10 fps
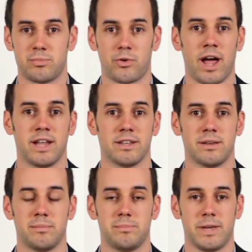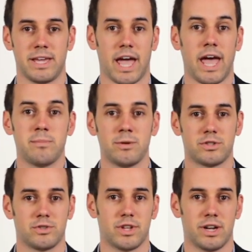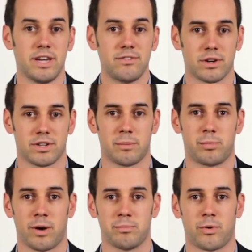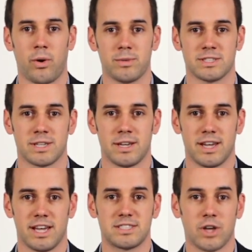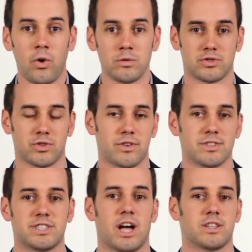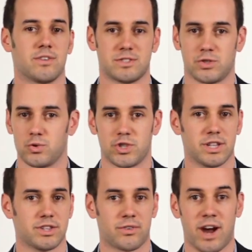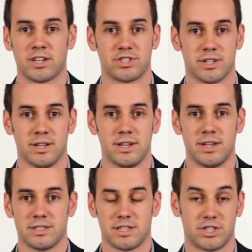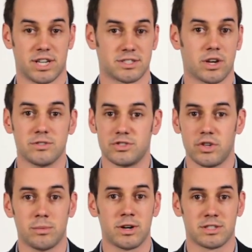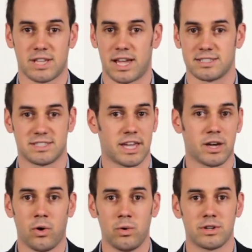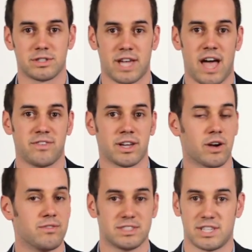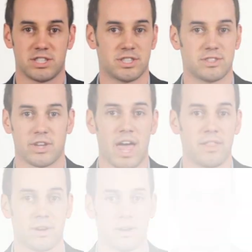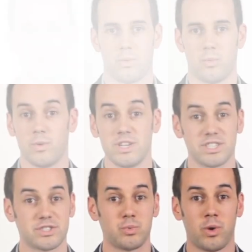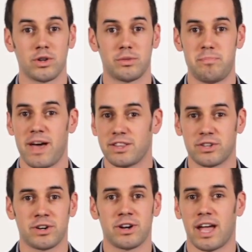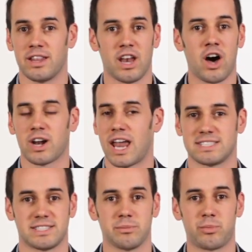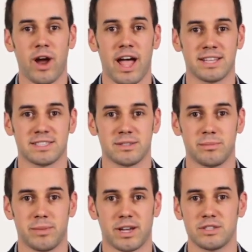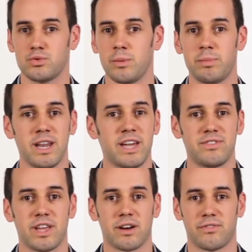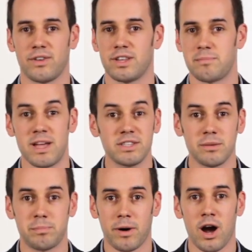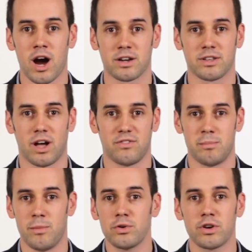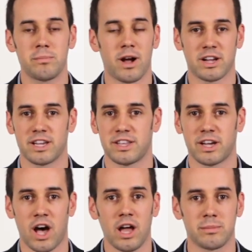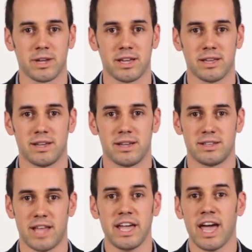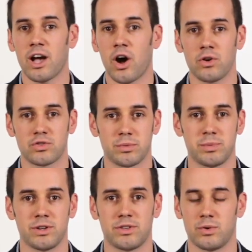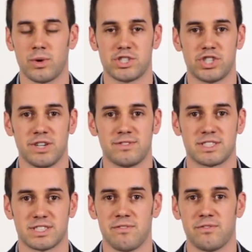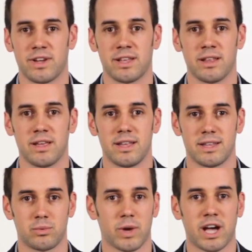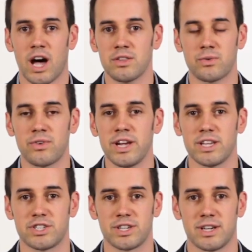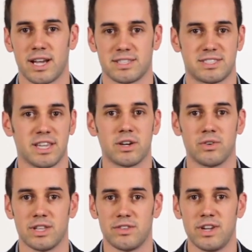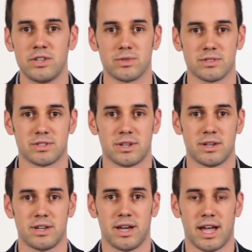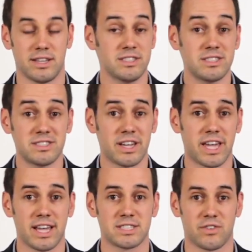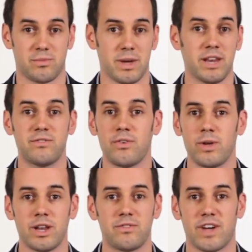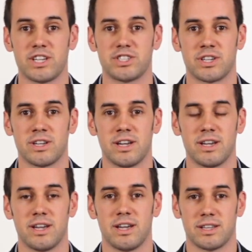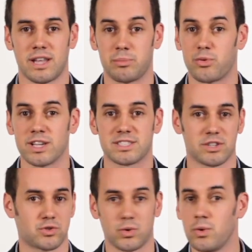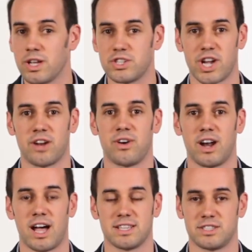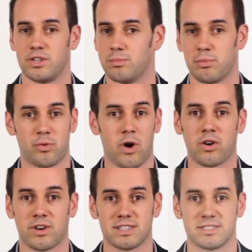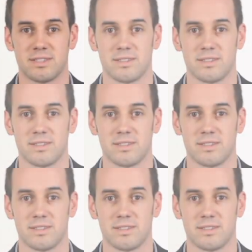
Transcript: brand being able to deliver their brand promise, it's also the result of social interaction, such as consumers and stakeholders having conversation together. We just want better and long-lasting brands because we believe they are a fundamental part of a modern market economy. They can contribute to achieve something that we can't reach as single individuals. And this is the case of meaningful innovation that brings a truly generalized human progress.